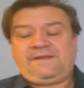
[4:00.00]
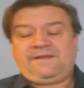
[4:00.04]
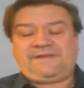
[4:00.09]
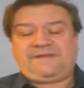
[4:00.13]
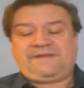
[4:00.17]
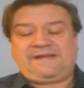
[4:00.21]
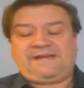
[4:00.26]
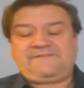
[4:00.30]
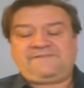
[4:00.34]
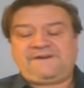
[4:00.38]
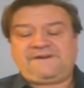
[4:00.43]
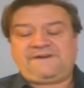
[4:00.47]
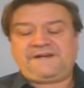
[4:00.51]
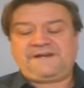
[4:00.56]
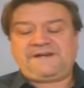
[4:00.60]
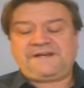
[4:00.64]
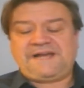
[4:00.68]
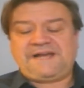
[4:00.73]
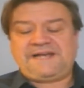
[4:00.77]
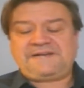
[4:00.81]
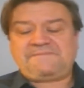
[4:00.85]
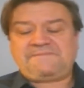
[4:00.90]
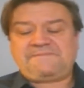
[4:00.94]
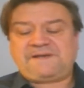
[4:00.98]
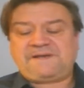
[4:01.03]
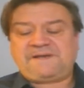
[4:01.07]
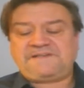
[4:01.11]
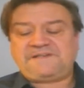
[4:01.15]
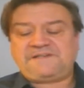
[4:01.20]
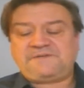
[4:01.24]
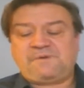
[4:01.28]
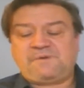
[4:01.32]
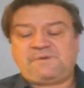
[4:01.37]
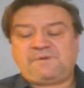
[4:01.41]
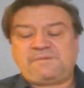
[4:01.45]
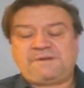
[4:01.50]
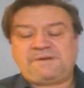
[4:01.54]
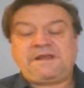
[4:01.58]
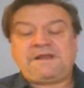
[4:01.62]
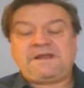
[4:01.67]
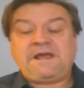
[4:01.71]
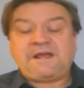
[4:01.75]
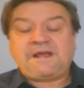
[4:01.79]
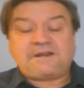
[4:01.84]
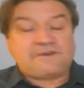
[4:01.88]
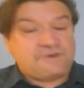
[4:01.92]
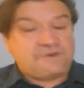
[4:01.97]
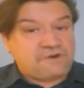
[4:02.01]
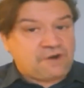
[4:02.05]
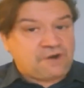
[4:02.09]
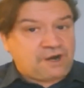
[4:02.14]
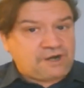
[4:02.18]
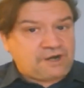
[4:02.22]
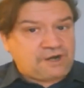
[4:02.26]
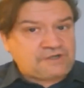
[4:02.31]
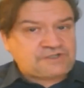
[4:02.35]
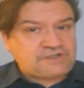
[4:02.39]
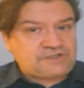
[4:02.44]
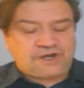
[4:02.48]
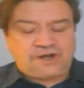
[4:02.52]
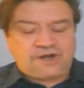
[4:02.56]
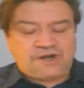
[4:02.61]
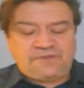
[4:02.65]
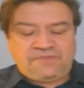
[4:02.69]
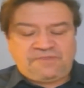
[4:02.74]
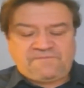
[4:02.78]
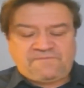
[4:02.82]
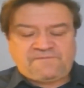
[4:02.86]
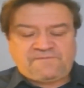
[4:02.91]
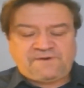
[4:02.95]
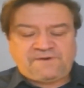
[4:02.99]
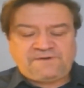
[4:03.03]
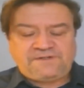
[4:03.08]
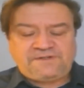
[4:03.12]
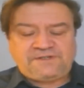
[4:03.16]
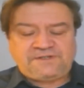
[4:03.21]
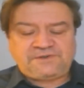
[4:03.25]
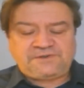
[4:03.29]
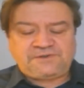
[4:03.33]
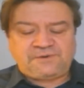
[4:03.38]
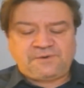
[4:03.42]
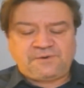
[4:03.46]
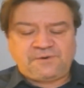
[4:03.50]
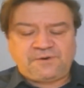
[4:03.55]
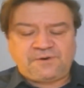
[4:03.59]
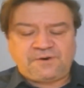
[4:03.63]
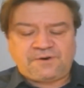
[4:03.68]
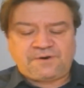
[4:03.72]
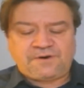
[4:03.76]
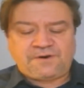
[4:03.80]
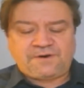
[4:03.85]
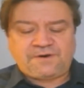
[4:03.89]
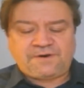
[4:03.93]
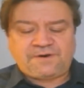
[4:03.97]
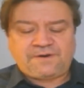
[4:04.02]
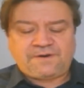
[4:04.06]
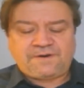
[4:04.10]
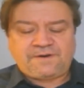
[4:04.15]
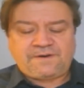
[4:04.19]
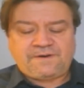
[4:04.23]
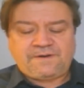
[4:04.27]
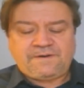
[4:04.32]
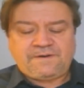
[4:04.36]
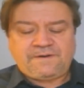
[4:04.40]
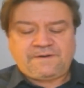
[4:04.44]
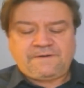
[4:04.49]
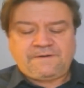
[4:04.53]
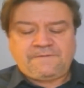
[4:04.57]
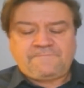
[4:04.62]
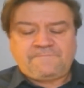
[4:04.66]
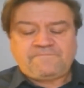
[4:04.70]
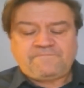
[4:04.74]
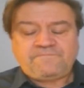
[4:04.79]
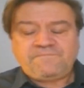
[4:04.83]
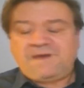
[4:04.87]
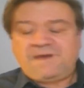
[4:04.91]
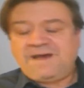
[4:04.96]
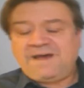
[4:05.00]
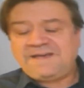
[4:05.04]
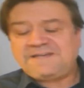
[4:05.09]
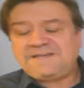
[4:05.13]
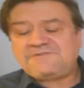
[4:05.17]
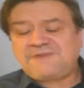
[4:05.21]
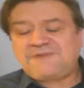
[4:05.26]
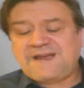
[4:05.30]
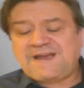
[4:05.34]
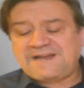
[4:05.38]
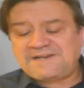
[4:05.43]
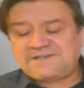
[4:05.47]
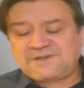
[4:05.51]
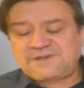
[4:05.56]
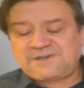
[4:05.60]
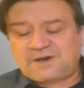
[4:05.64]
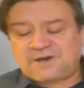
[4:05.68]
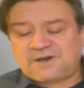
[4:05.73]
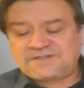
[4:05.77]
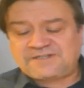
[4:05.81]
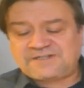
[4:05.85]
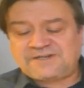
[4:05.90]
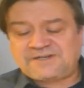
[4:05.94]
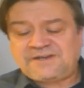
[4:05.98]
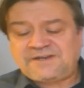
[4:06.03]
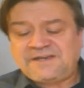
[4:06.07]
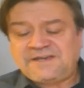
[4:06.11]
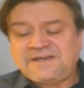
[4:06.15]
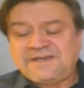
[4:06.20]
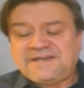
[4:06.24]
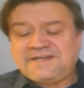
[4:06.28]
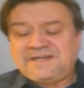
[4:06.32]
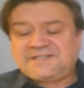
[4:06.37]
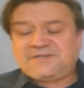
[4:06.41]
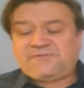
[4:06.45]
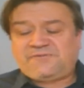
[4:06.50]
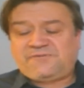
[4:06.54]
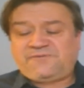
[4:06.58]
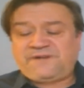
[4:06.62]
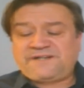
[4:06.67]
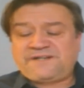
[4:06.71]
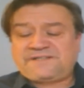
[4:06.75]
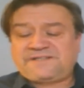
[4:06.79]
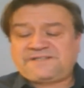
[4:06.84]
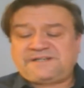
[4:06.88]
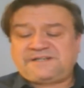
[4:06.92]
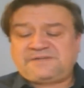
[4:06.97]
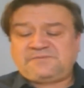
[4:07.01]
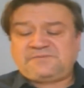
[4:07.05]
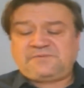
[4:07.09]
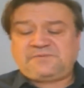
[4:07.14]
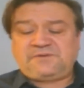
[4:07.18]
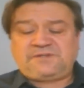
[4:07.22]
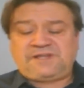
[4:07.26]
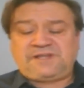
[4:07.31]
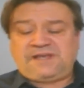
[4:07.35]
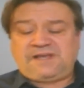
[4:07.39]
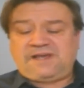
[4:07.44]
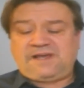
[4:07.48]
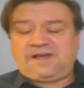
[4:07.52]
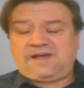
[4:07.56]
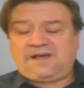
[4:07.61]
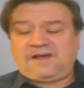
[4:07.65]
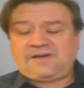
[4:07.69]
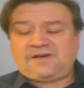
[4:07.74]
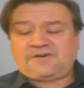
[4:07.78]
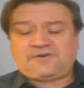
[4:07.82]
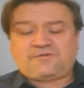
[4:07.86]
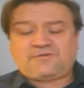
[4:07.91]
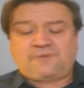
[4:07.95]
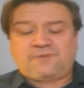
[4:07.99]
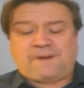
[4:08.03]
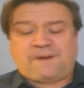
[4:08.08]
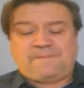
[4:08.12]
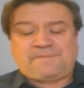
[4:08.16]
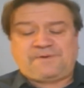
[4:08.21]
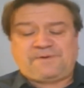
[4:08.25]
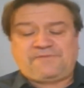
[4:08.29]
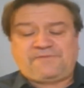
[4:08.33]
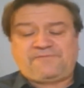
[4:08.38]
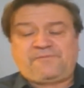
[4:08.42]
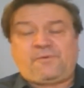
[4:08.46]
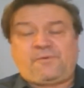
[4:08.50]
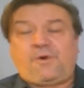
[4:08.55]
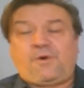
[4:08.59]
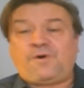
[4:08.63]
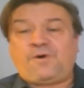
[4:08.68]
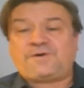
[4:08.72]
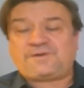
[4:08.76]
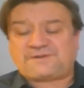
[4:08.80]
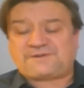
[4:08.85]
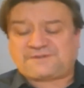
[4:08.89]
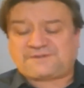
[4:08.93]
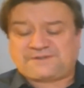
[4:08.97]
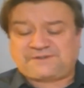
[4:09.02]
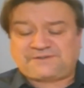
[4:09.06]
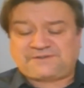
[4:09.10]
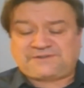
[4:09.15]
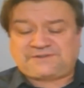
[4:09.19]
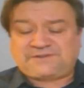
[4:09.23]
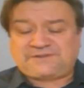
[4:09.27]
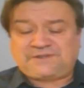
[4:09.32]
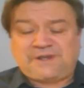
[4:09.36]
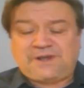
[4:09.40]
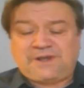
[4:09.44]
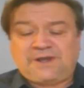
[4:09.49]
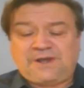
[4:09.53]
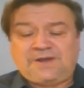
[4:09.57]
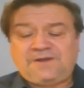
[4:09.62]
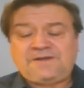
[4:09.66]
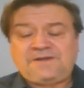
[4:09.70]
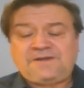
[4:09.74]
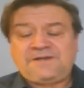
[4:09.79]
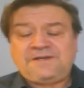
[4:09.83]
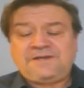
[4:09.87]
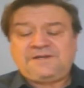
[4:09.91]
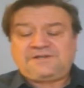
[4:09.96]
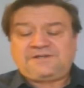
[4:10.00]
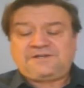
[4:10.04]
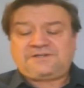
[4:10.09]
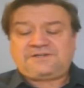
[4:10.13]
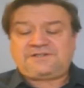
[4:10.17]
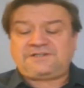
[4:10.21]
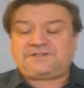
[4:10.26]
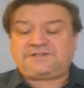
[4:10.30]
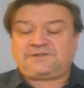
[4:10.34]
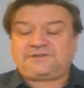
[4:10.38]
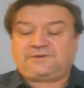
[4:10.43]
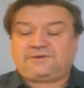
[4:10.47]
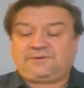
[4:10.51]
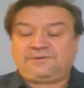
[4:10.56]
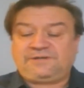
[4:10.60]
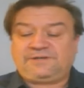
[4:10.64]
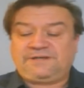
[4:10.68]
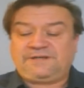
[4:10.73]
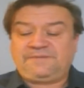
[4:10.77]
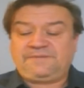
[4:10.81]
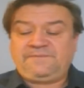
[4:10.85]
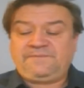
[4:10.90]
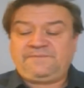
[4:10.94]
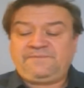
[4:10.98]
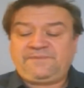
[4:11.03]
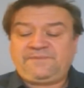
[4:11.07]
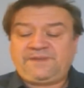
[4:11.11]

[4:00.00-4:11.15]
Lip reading: That very night a peasant woman knocked on the front door. "My granddaughter is afflicted with a crop of warts, sir," she told him.